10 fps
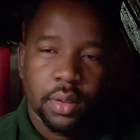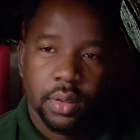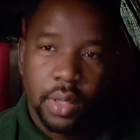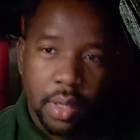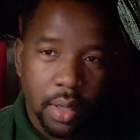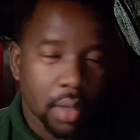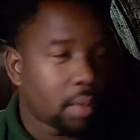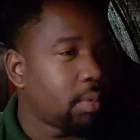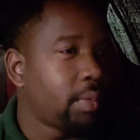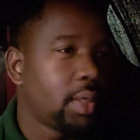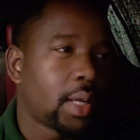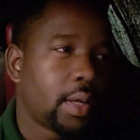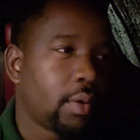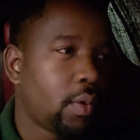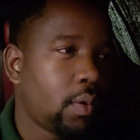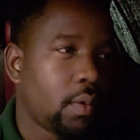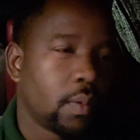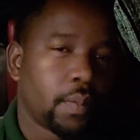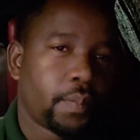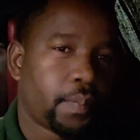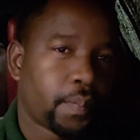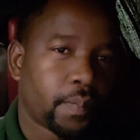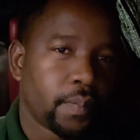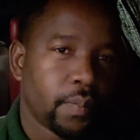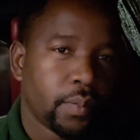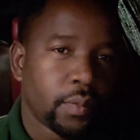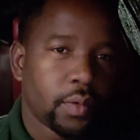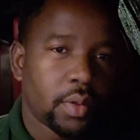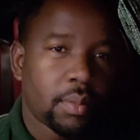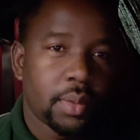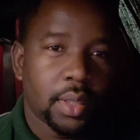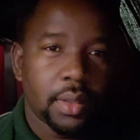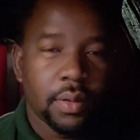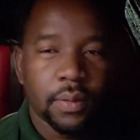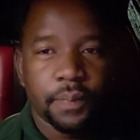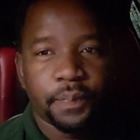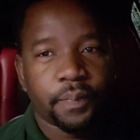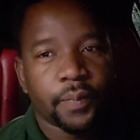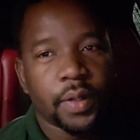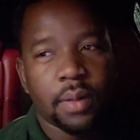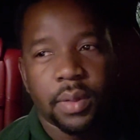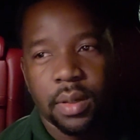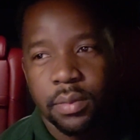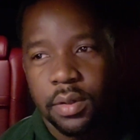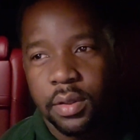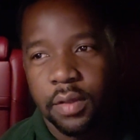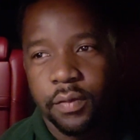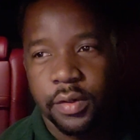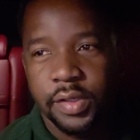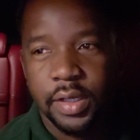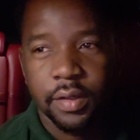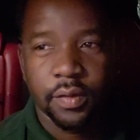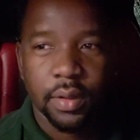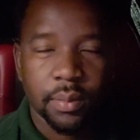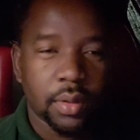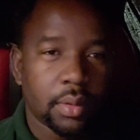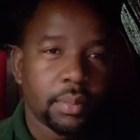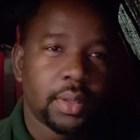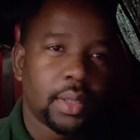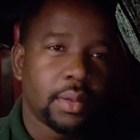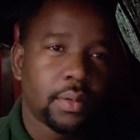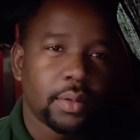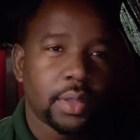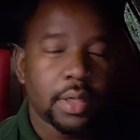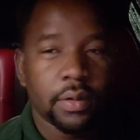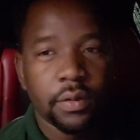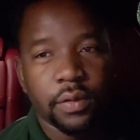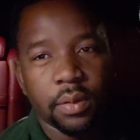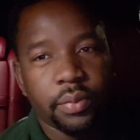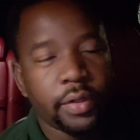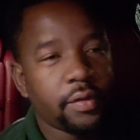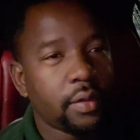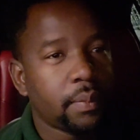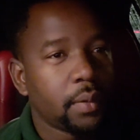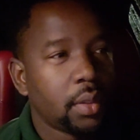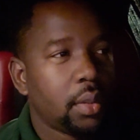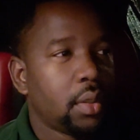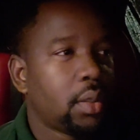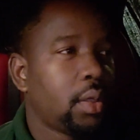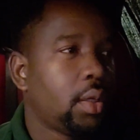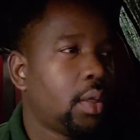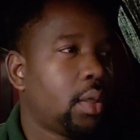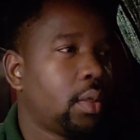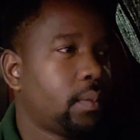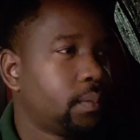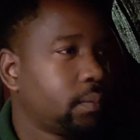Yeah, I'm gonna be like no. I'm gonna be like yo, I'm I'm gonna give you a chance. I'm gonna be like yo, you're not gonna do your pre-trip, and